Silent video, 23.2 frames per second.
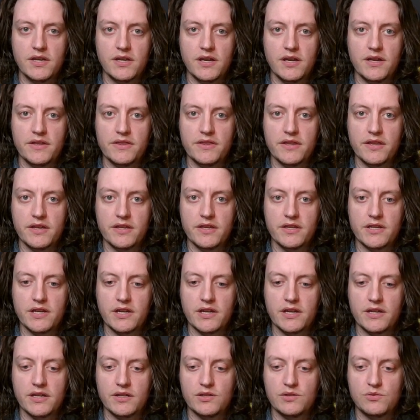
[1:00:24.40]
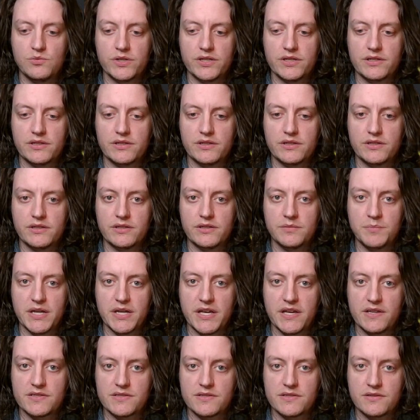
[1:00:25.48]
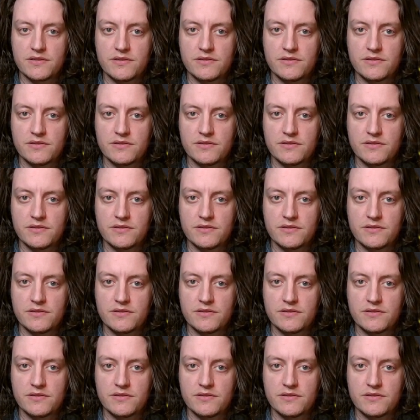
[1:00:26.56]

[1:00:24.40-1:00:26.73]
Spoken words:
And then I will pass.